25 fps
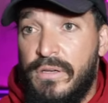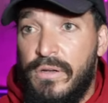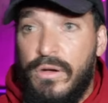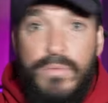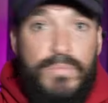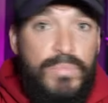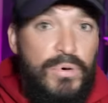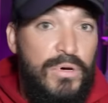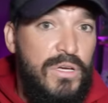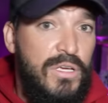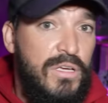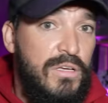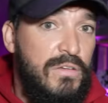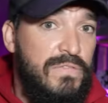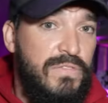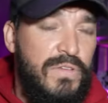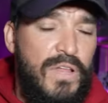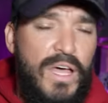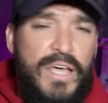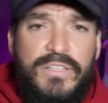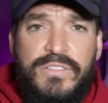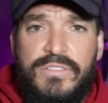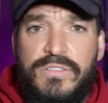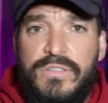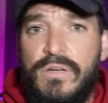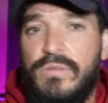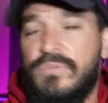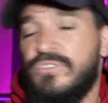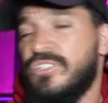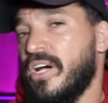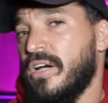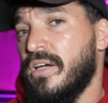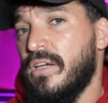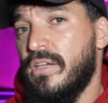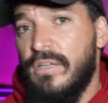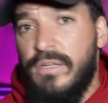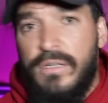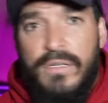no booking flights, no
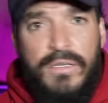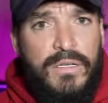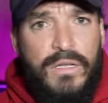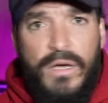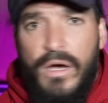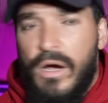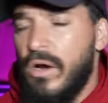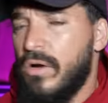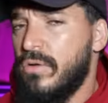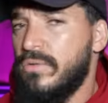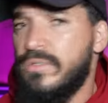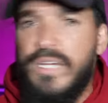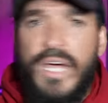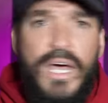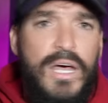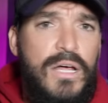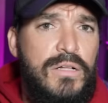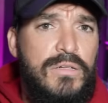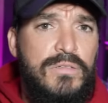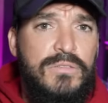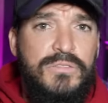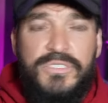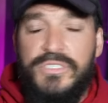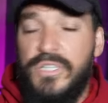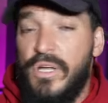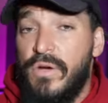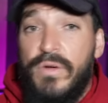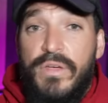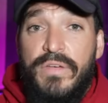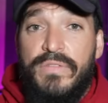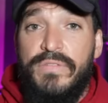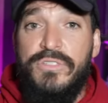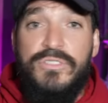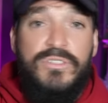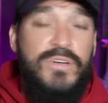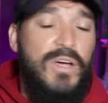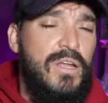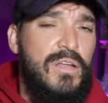checking into hotels, no
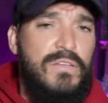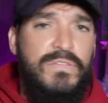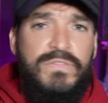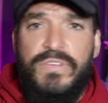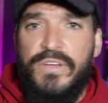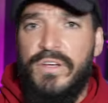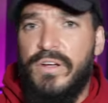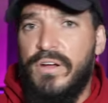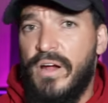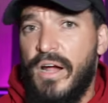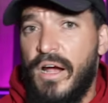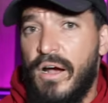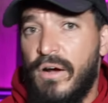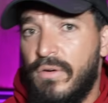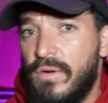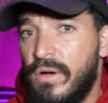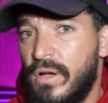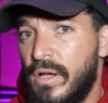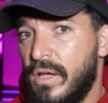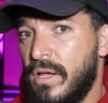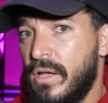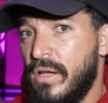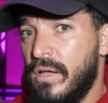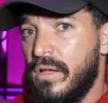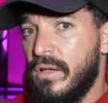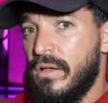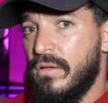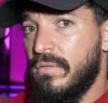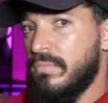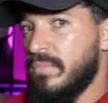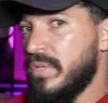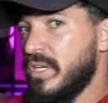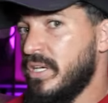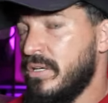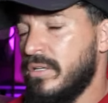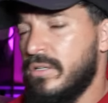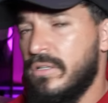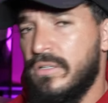even trying to figure out
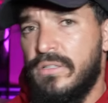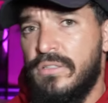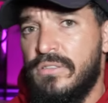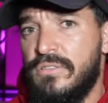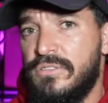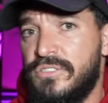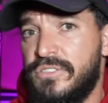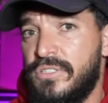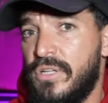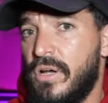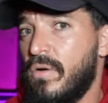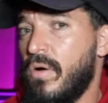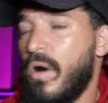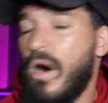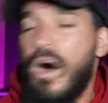meals, no